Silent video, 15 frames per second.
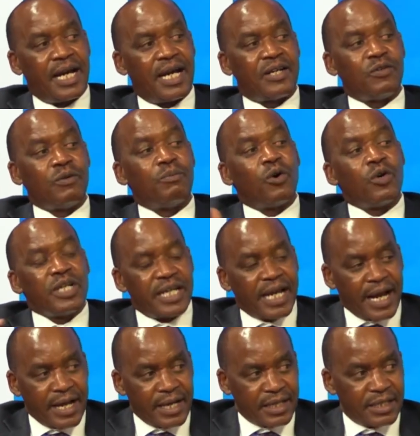pneumonia
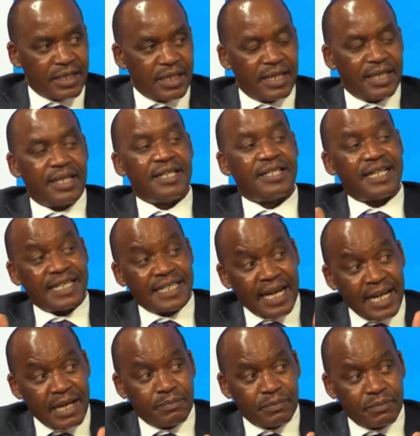and it has a
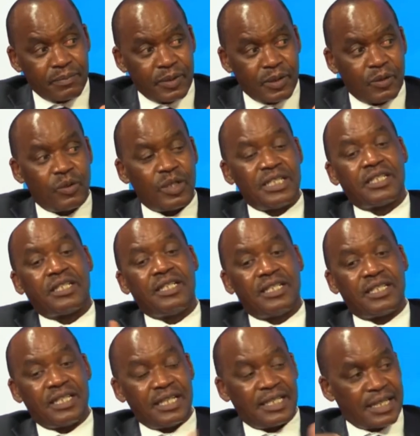name
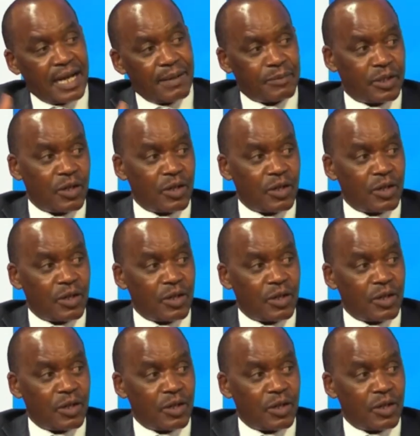it comes.